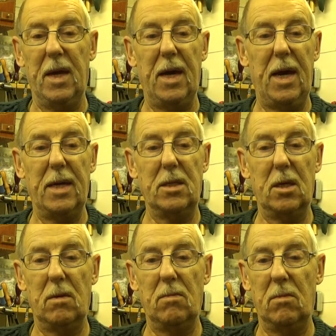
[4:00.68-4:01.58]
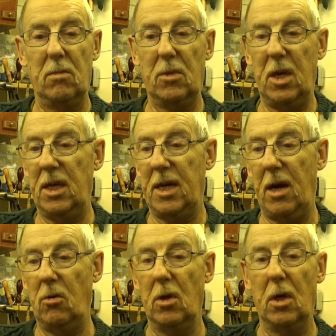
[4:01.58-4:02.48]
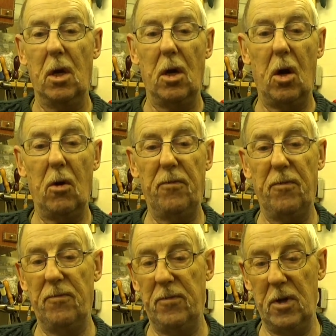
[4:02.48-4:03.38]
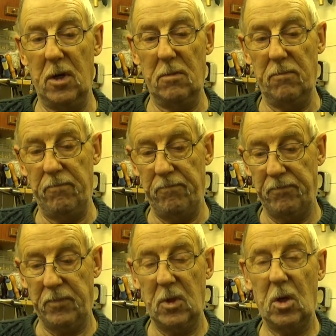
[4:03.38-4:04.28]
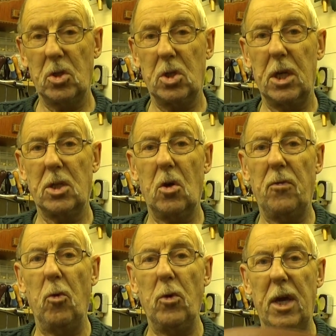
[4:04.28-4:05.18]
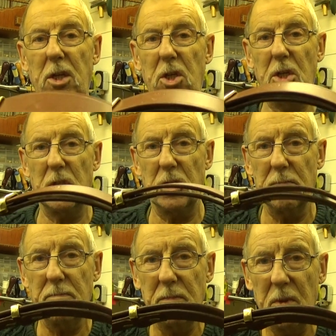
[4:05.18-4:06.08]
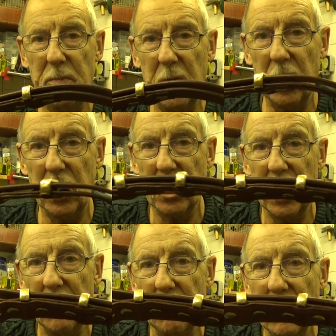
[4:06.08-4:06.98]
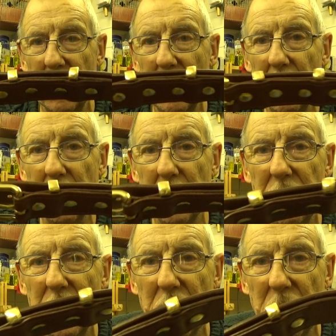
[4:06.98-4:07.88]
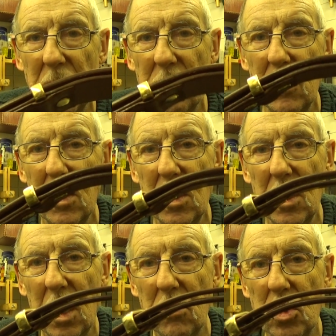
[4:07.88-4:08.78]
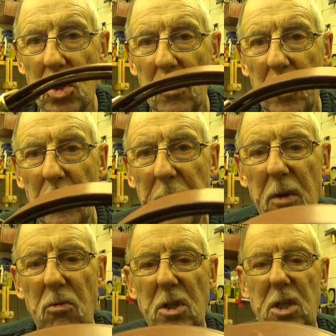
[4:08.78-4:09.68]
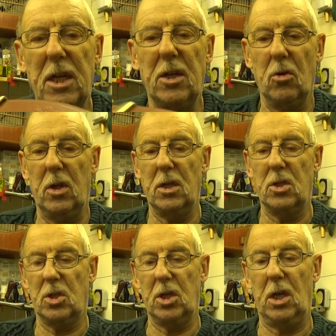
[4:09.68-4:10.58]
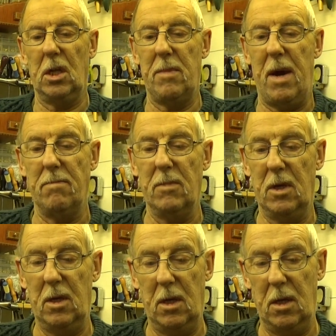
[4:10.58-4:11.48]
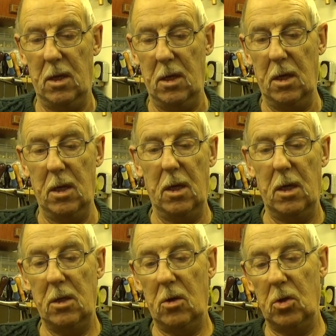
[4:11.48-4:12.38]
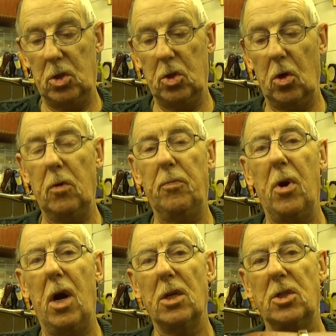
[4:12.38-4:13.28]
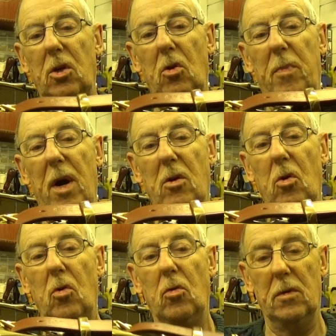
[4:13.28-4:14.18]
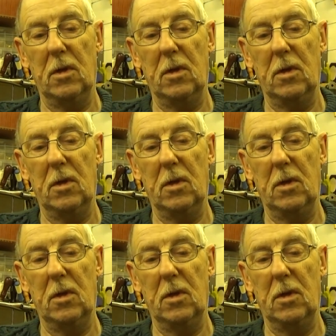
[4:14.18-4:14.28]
you go. I've slicked off all the edges, burnished them. I don't know if you can see them. I'm just going to put a bit of Vaseline on there to seal them up. A nice solid brass heel buckle.